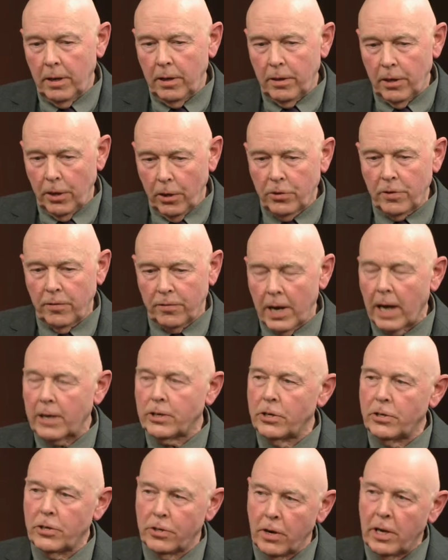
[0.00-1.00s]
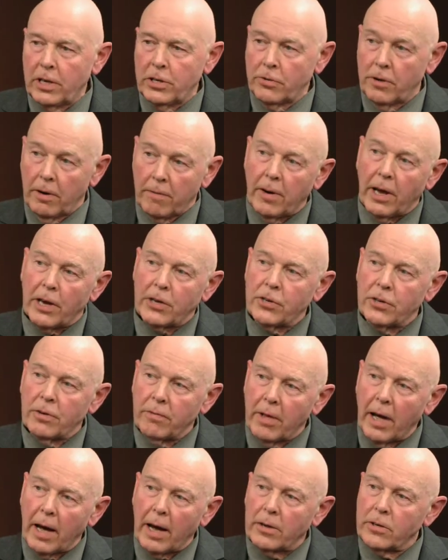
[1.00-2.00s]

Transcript: use of taxis is a reflection of that.